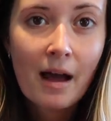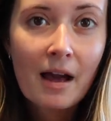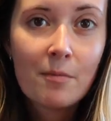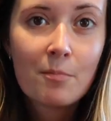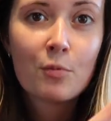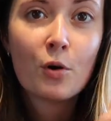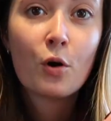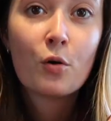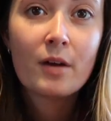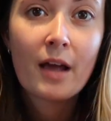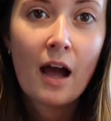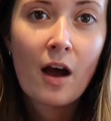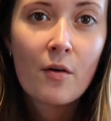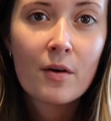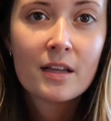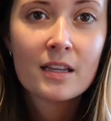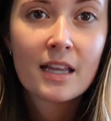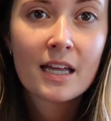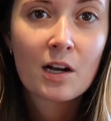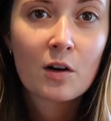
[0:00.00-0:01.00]
I broke
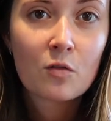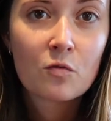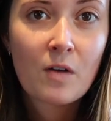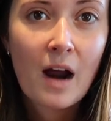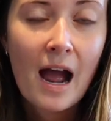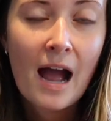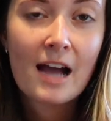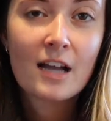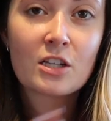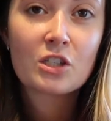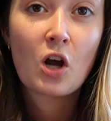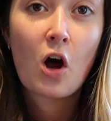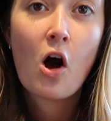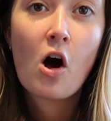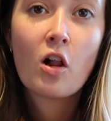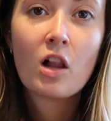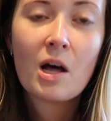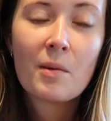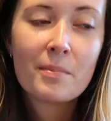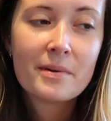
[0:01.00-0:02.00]
out in like a rash
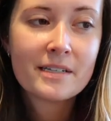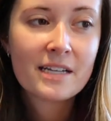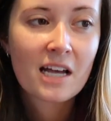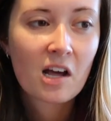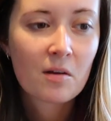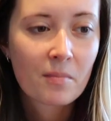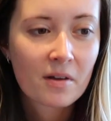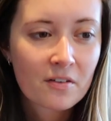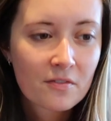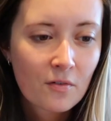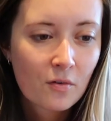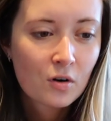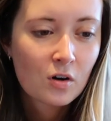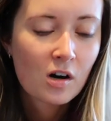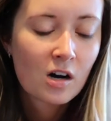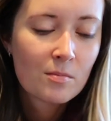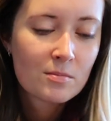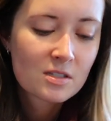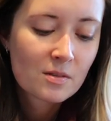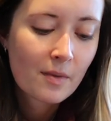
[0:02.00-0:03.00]
all up and down my
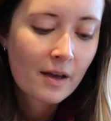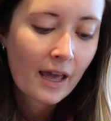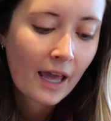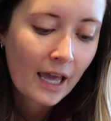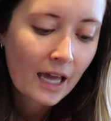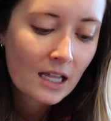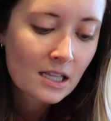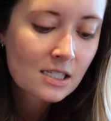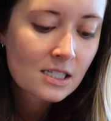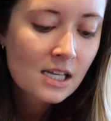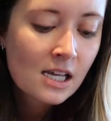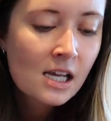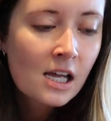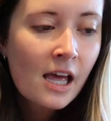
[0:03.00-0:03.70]
forearms and my hands.